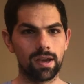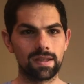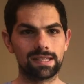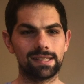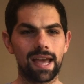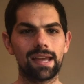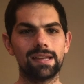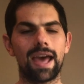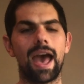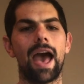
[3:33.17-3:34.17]
The
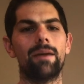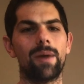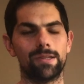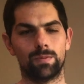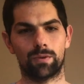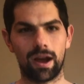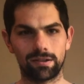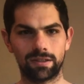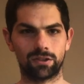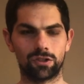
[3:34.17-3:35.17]
second tab has
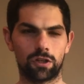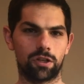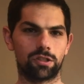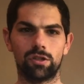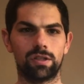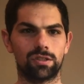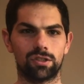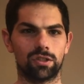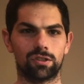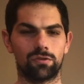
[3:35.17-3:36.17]
Browse and Search. You can
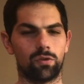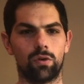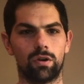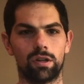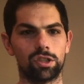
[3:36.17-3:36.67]
search for a